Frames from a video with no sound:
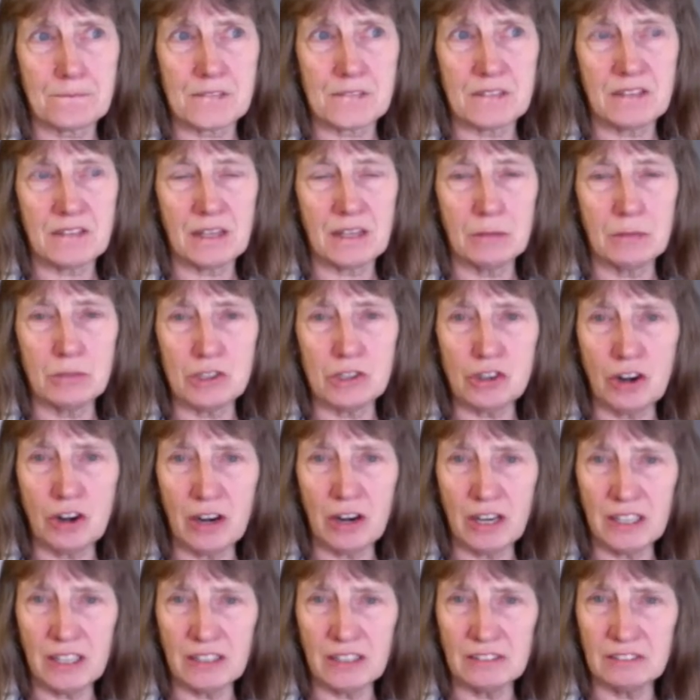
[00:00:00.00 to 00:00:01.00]
they were
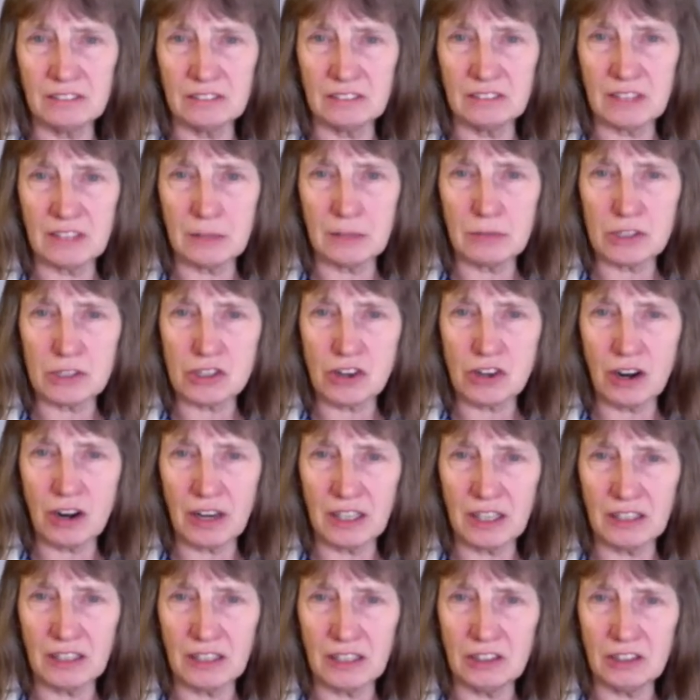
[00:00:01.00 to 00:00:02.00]
trying they were
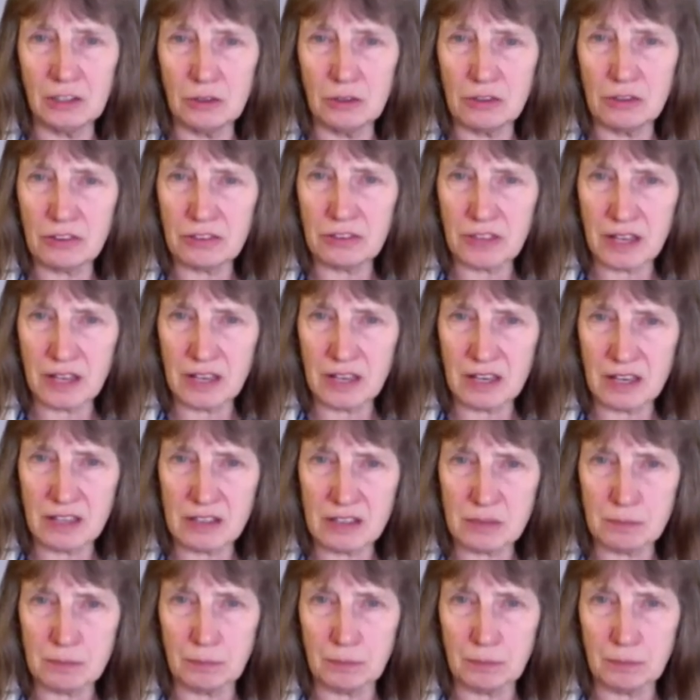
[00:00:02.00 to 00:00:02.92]
trying new things,